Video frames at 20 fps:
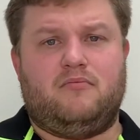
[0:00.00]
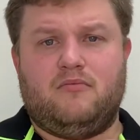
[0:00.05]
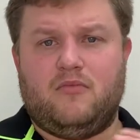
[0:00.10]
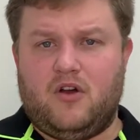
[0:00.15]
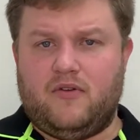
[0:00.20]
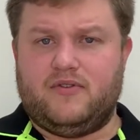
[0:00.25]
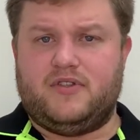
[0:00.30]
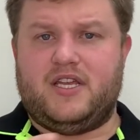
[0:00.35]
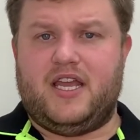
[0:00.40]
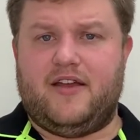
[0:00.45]

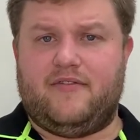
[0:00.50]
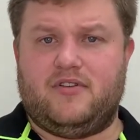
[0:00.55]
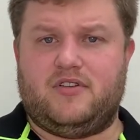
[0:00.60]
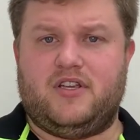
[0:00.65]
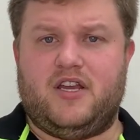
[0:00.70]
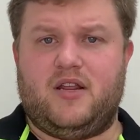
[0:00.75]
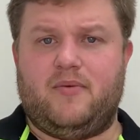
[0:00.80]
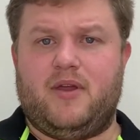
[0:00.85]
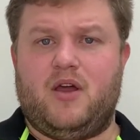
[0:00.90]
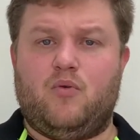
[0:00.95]
obviously have a
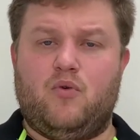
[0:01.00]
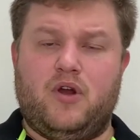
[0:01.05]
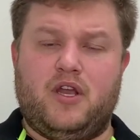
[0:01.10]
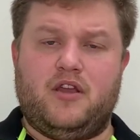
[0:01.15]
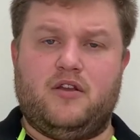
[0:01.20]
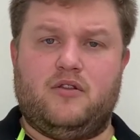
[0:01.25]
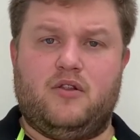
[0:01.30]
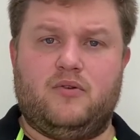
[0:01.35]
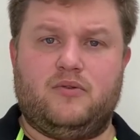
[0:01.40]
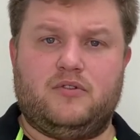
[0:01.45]
chat about what
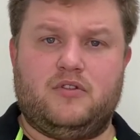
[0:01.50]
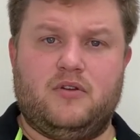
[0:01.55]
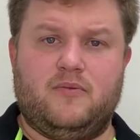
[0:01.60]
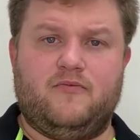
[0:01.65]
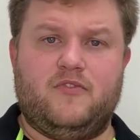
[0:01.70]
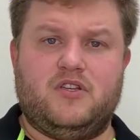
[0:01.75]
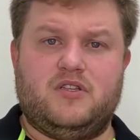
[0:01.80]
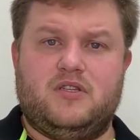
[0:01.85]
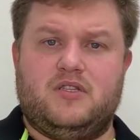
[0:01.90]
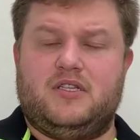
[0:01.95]
your long-term
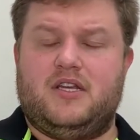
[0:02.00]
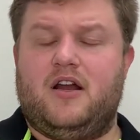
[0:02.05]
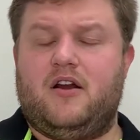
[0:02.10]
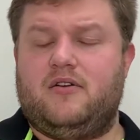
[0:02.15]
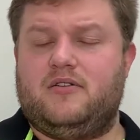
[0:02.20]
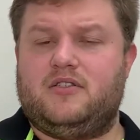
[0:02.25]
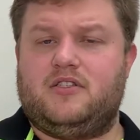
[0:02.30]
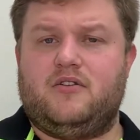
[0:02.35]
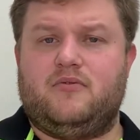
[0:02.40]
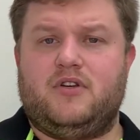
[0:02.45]
visions are
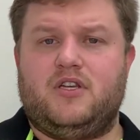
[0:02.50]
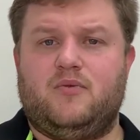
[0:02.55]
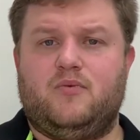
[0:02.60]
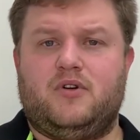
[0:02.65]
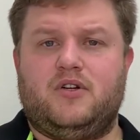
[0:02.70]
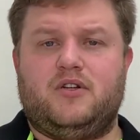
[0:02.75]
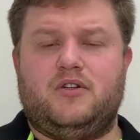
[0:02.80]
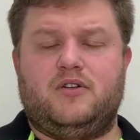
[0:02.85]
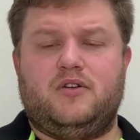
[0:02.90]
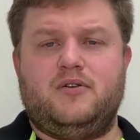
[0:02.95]
and see what you
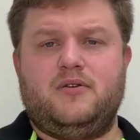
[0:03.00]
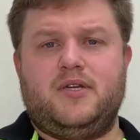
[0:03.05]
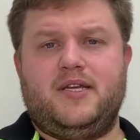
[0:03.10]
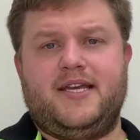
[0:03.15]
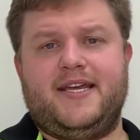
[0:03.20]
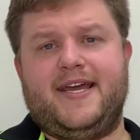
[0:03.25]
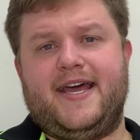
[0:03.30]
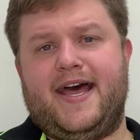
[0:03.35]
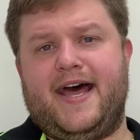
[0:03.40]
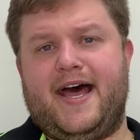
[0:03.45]
want to do.